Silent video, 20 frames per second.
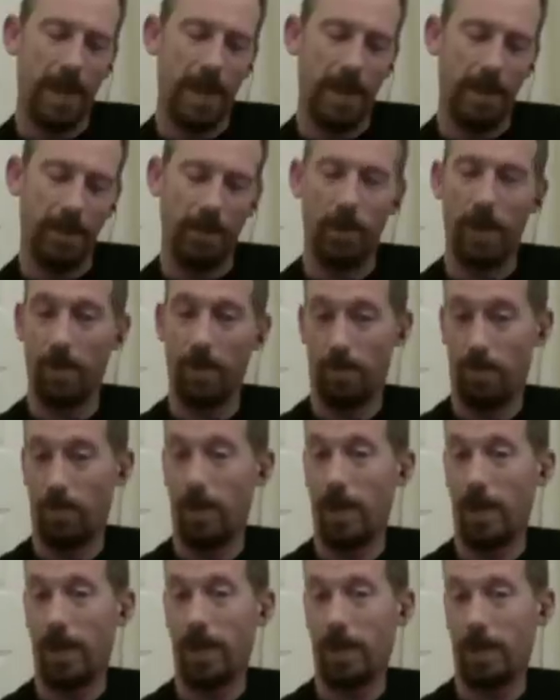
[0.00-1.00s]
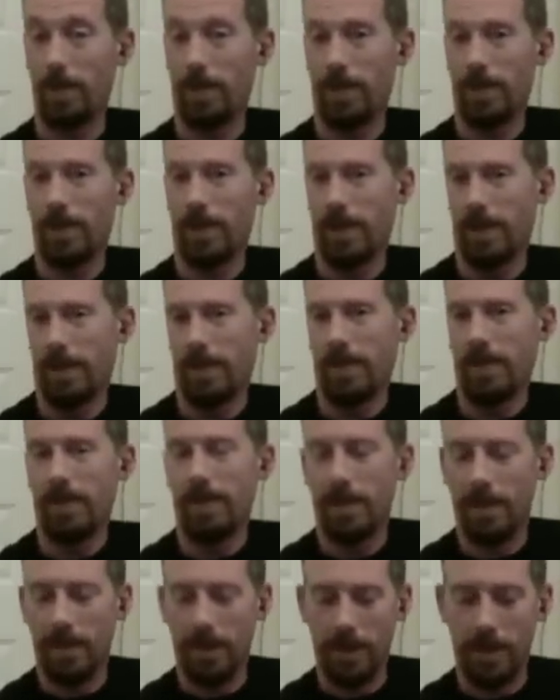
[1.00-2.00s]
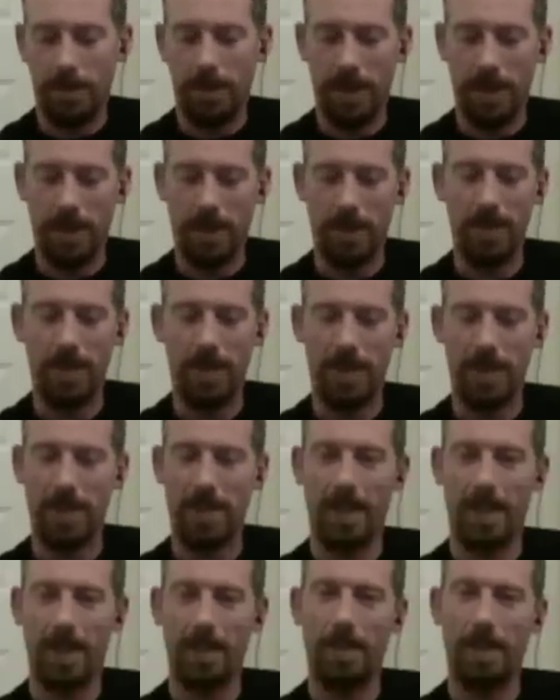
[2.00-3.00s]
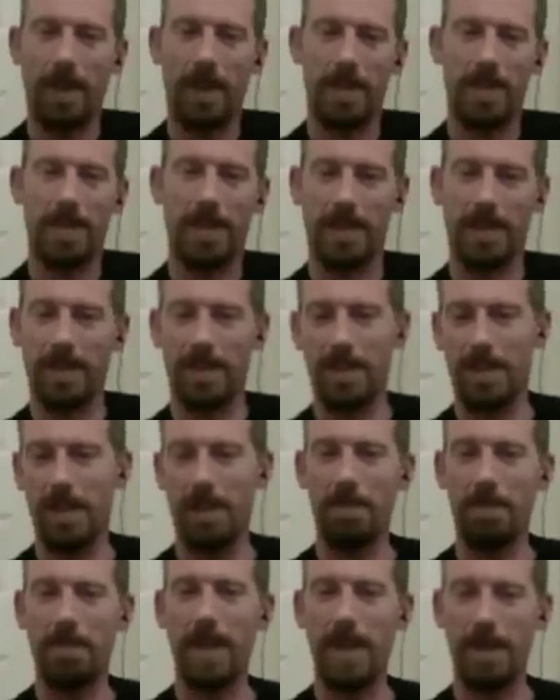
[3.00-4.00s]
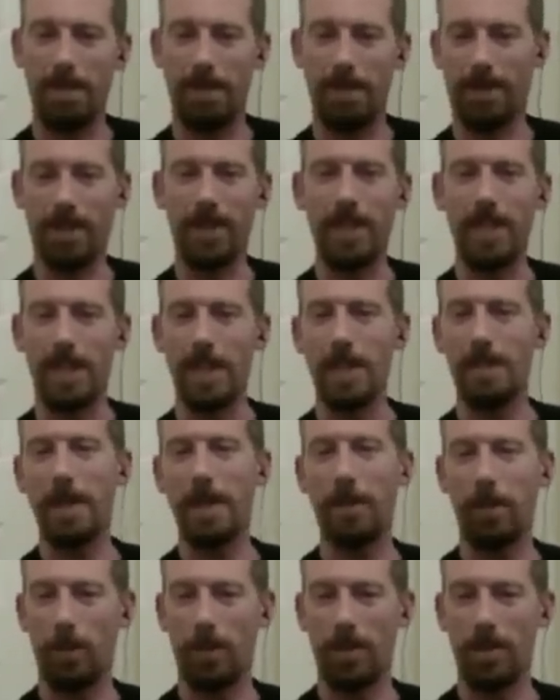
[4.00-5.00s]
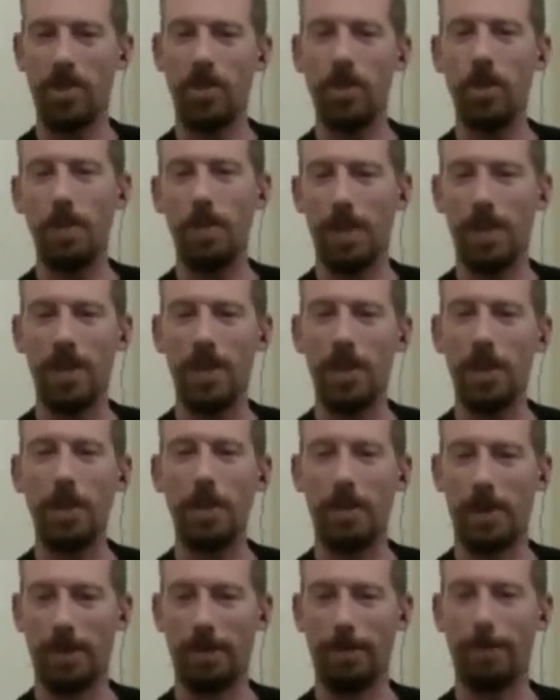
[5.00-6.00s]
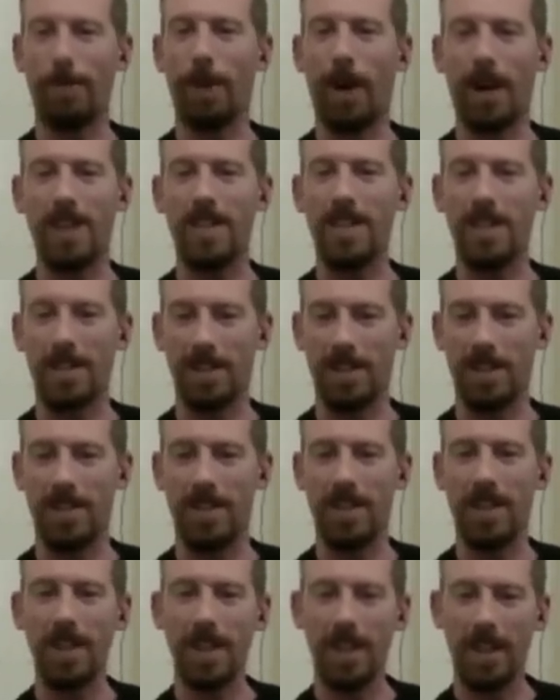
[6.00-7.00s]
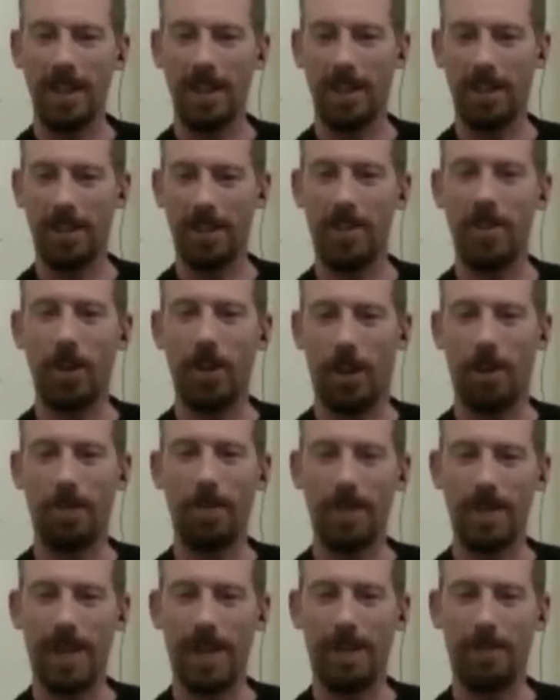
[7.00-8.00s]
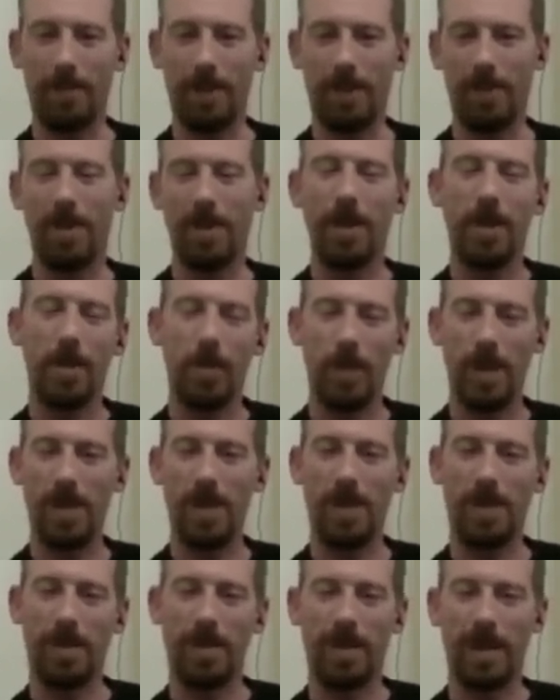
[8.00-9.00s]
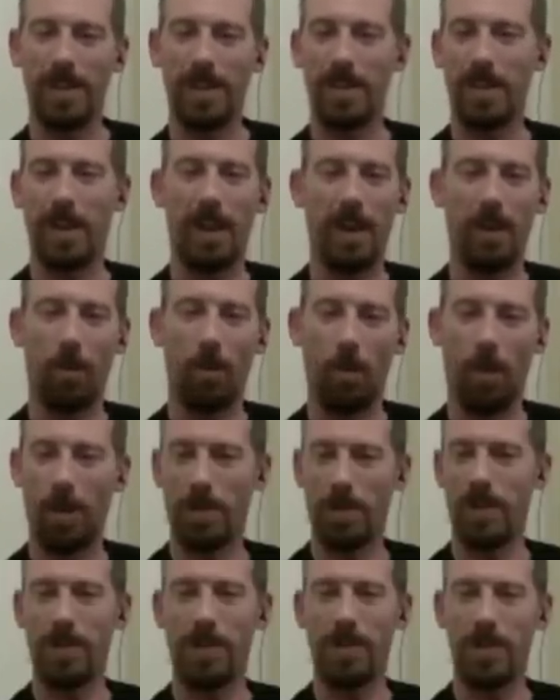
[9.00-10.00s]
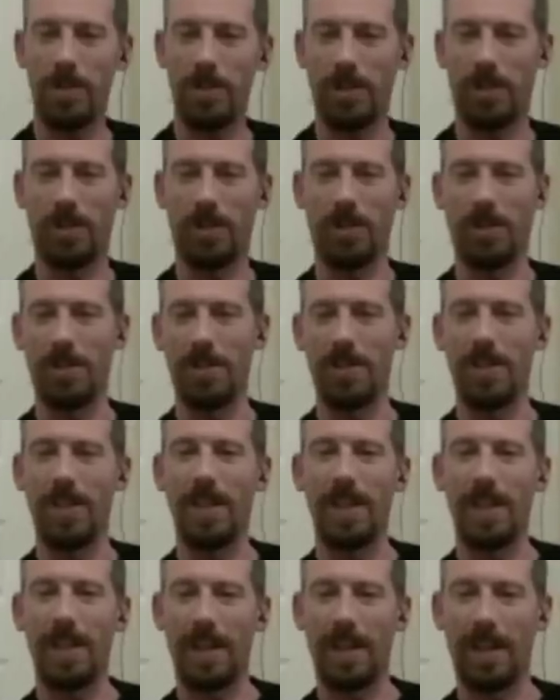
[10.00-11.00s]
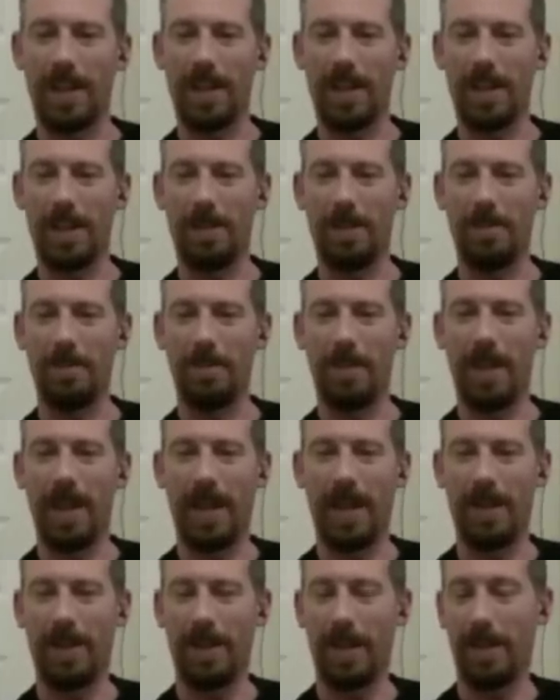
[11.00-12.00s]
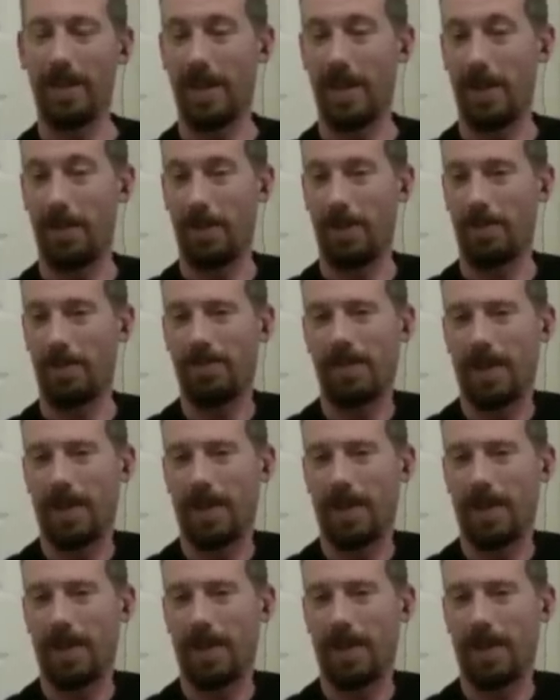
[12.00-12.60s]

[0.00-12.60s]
mean, one argument that's been used in the past is that some people, these people were superhuman fighters at the top, and yet we know that their diet wasn't so good, and they were